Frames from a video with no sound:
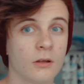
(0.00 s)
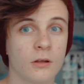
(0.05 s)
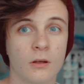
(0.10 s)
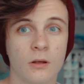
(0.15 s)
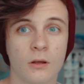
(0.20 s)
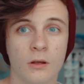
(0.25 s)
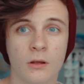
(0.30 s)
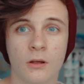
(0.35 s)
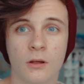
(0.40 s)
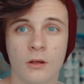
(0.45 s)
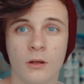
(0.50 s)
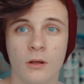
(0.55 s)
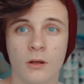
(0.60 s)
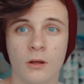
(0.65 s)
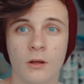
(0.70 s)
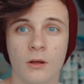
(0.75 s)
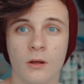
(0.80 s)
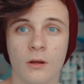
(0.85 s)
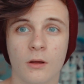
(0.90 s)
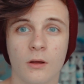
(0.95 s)

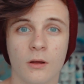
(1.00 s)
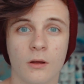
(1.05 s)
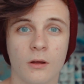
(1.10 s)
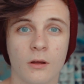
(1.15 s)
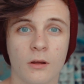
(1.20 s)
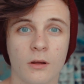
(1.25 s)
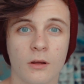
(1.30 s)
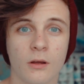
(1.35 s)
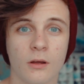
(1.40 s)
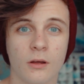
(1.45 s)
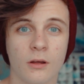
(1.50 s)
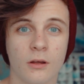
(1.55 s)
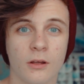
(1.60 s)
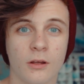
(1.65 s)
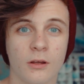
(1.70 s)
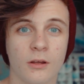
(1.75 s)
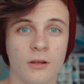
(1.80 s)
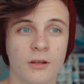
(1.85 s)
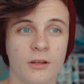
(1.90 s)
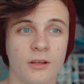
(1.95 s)

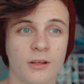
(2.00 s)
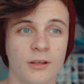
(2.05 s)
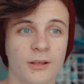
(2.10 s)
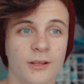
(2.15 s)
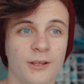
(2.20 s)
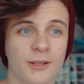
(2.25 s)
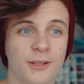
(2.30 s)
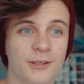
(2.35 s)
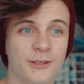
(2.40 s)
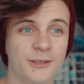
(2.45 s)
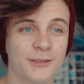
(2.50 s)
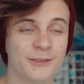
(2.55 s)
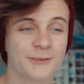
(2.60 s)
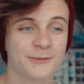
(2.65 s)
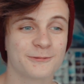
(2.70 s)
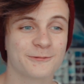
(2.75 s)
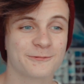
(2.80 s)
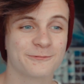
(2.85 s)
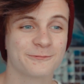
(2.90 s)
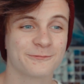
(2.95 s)

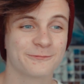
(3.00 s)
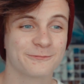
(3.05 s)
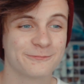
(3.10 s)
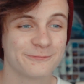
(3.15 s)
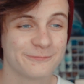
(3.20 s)
Nobody speaks.